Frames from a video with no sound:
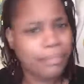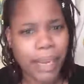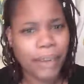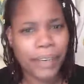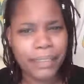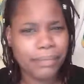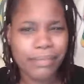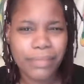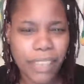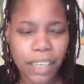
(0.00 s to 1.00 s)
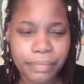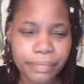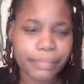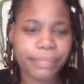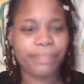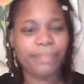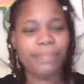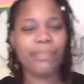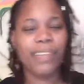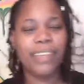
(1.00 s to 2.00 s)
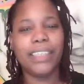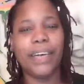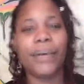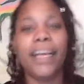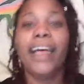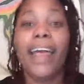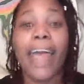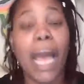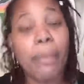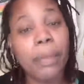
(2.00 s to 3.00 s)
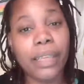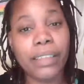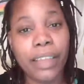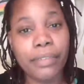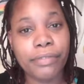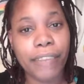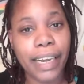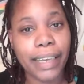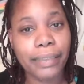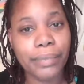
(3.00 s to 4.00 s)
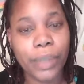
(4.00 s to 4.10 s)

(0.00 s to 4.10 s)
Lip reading: Mary, duh. So happy Mother Loving Friday.